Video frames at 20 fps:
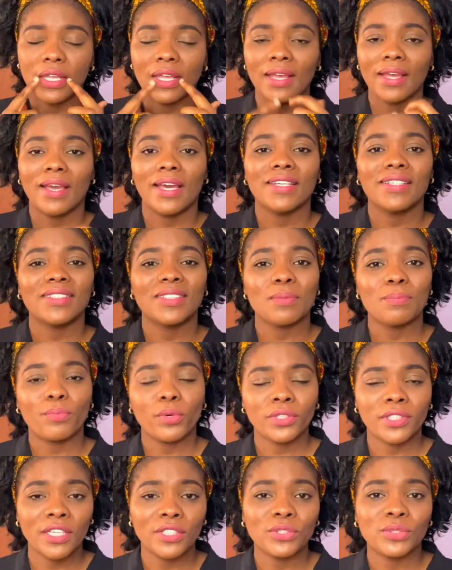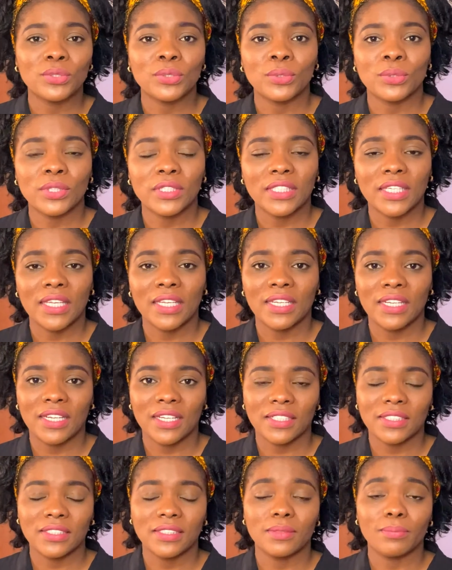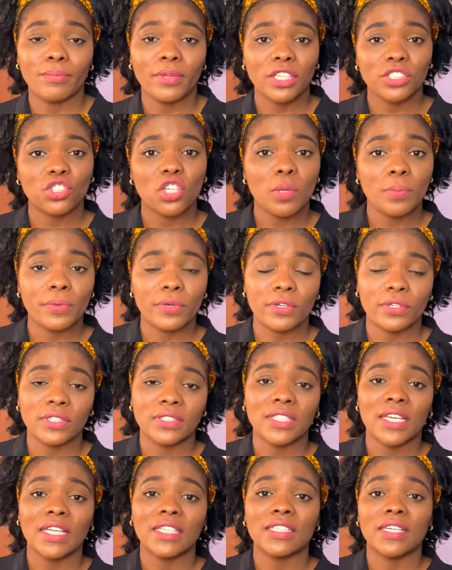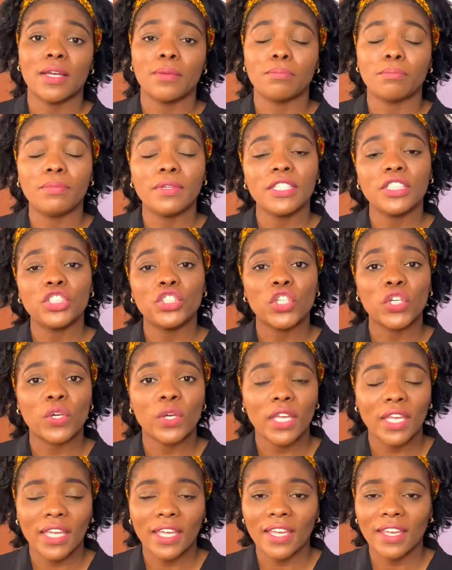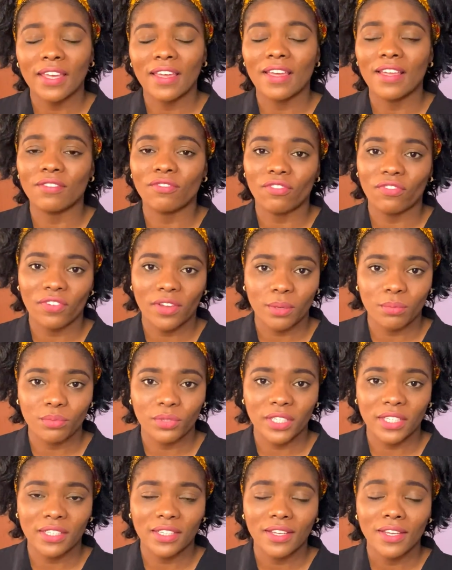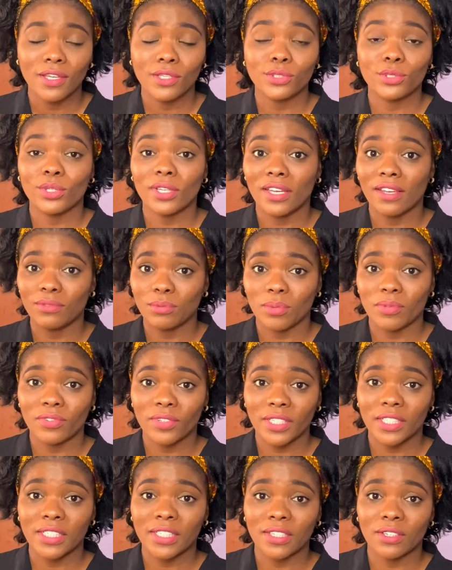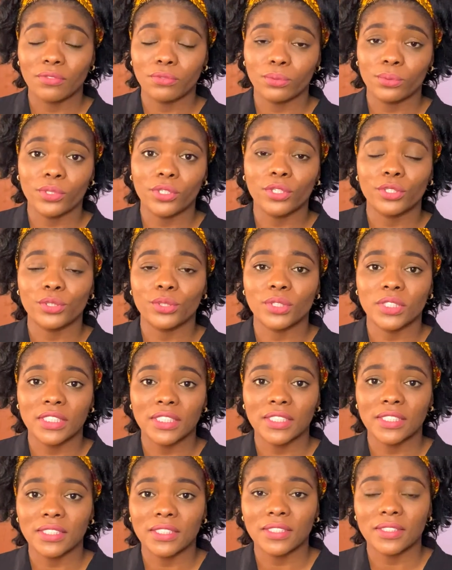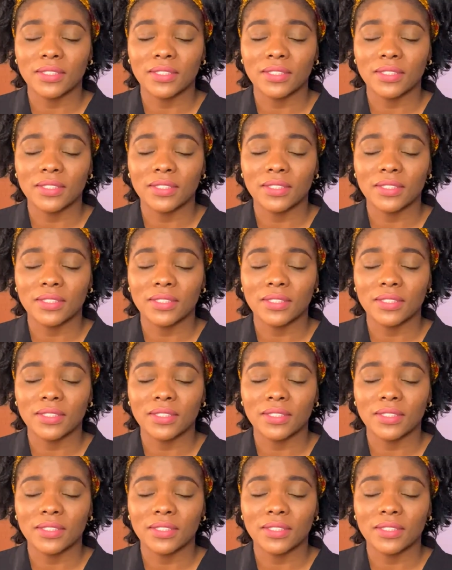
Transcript: And it's important to note here that benzoyl peroxide can bleach your hair and fabric, so you have to be very careful when you're using it.